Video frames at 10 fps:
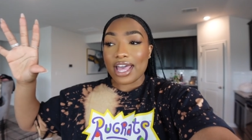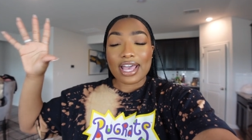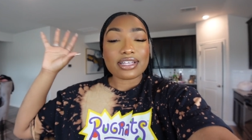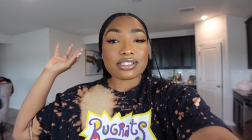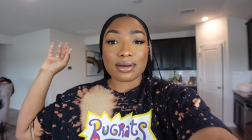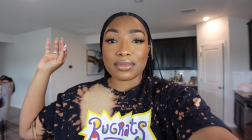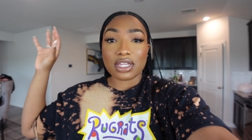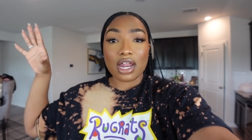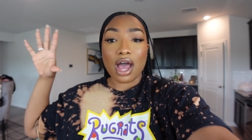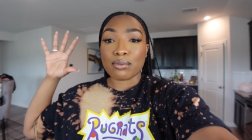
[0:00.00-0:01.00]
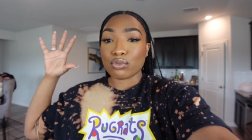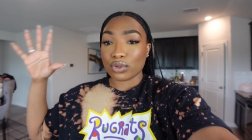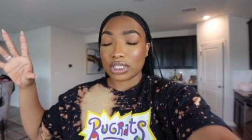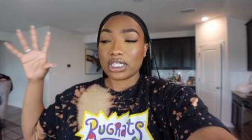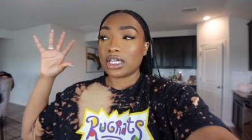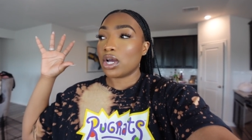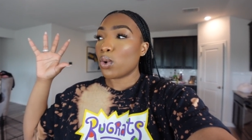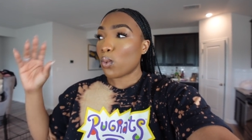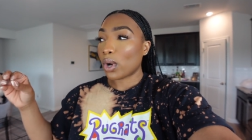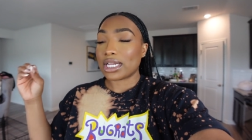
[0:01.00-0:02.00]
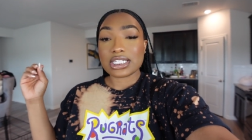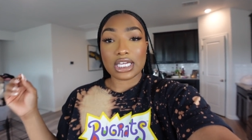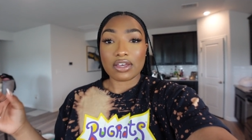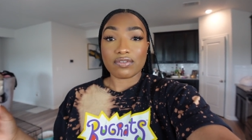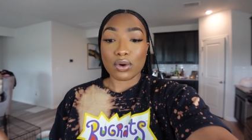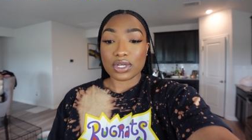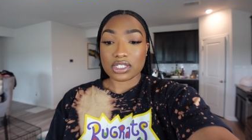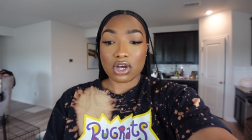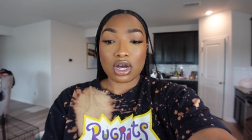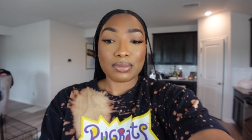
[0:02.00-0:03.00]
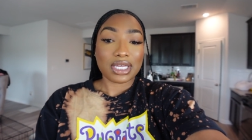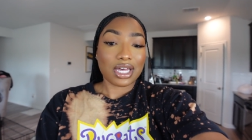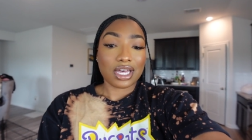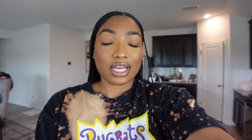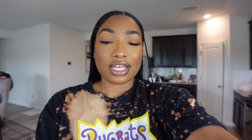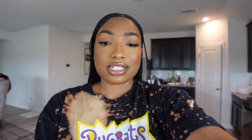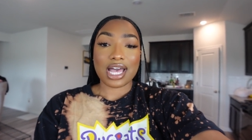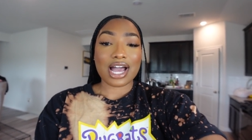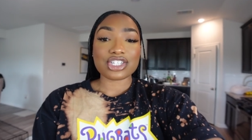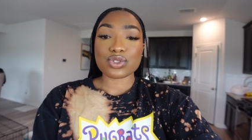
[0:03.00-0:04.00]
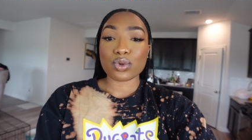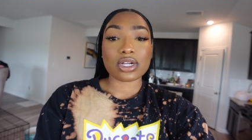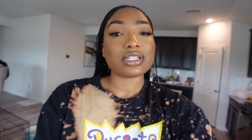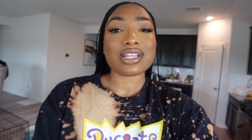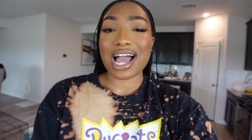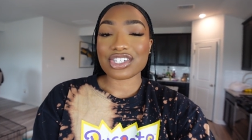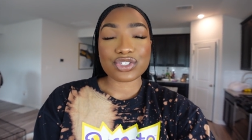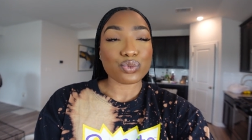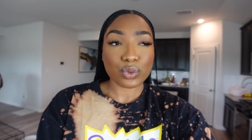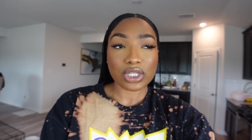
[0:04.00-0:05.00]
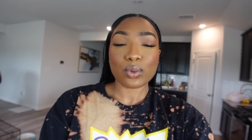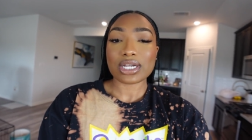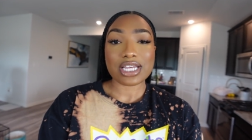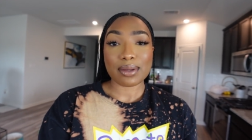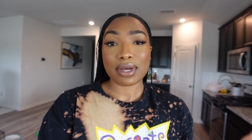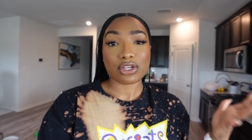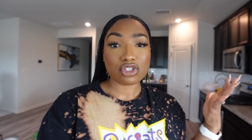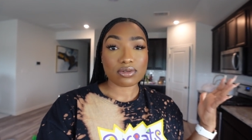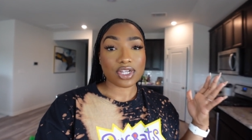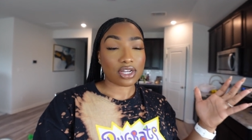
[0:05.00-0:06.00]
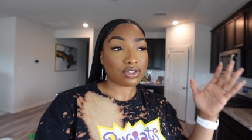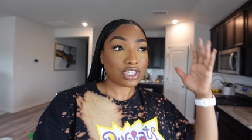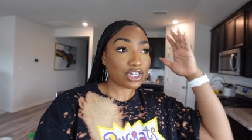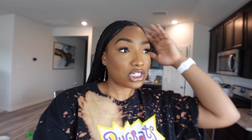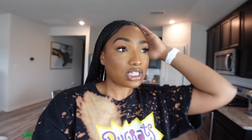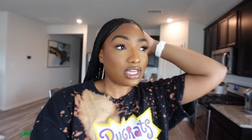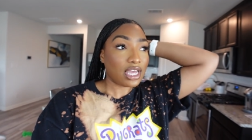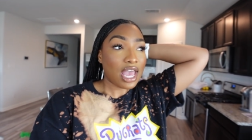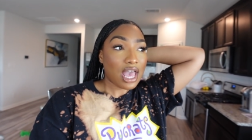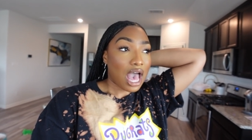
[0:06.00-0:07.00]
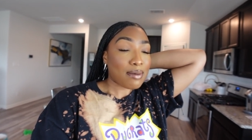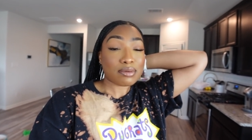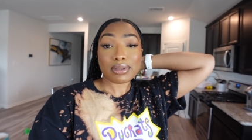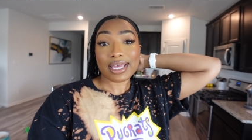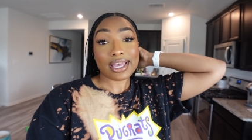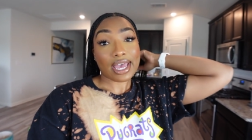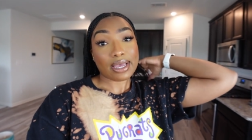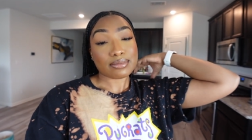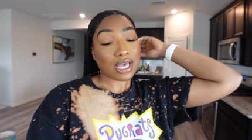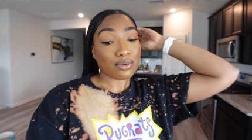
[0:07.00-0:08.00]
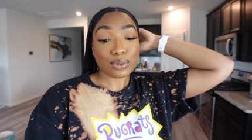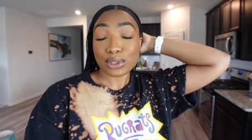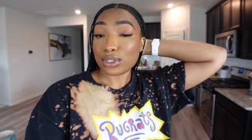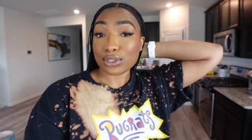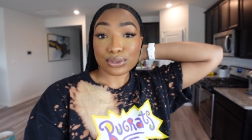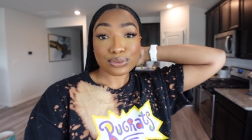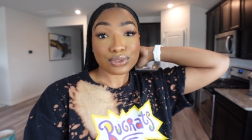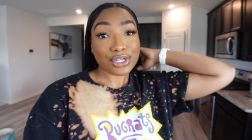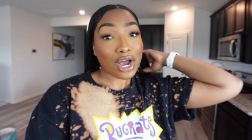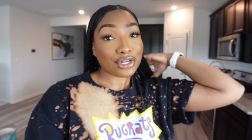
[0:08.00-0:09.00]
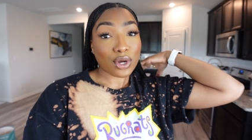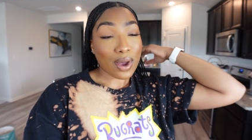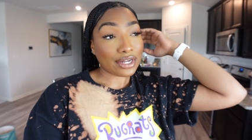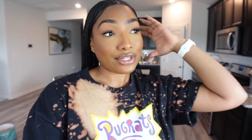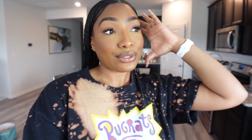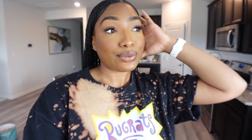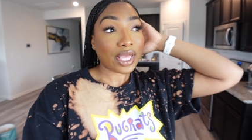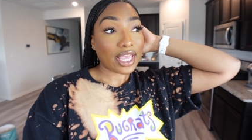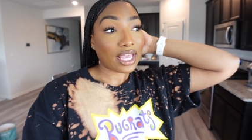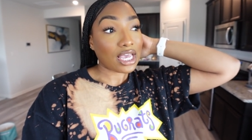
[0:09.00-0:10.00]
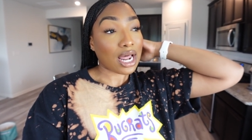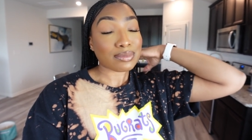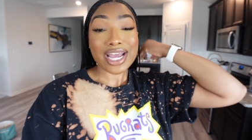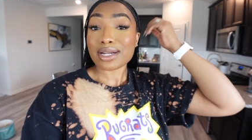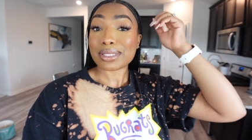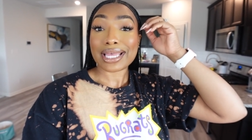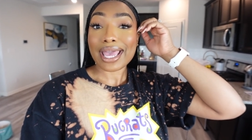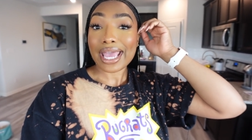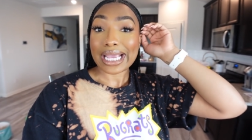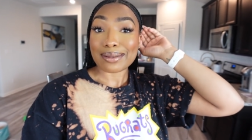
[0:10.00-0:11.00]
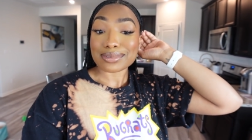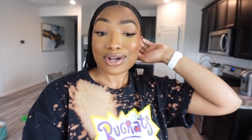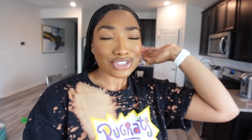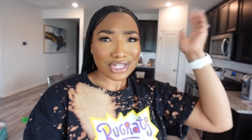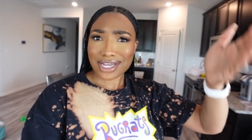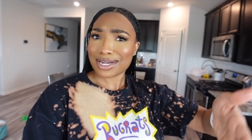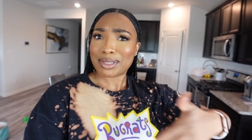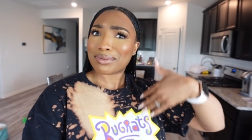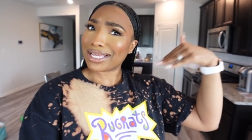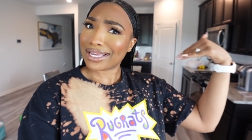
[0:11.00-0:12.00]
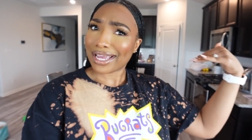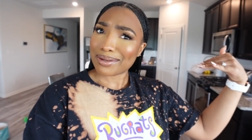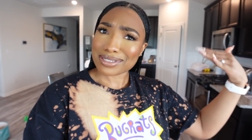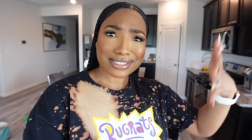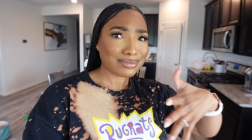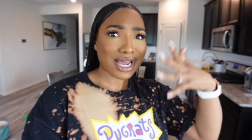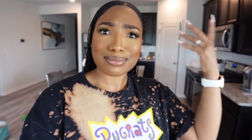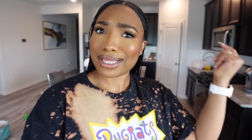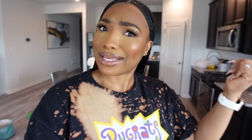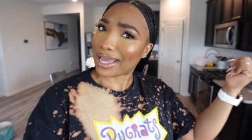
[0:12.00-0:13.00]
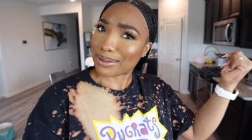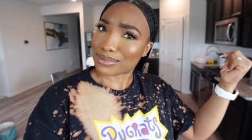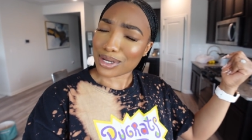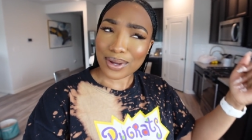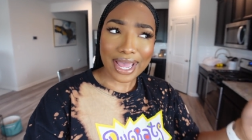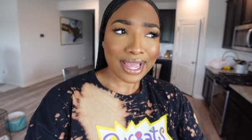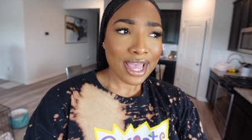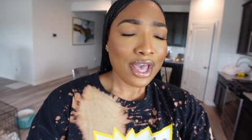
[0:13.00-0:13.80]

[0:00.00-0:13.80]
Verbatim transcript: That is something that I'm really wanting to get focused on, because I just want to, I just really want to take my YouTube channel seriously. I be playing games. I really do. Y'all know I do. And I'm tired of playing games. Aren't y'all tired of me playing games? Because I'm tired of playing games, okay?